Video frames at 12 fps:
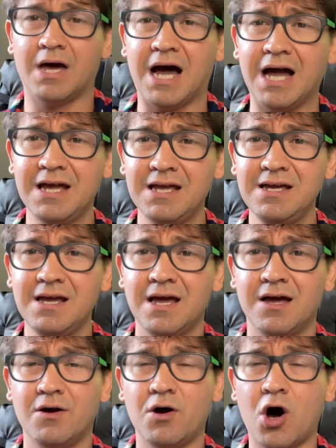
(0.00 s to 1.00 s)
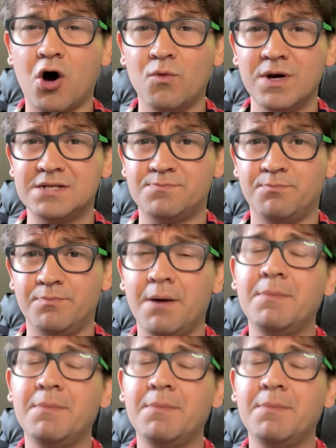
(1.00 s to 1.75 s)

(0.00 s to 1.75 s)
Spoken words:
I always, I mean,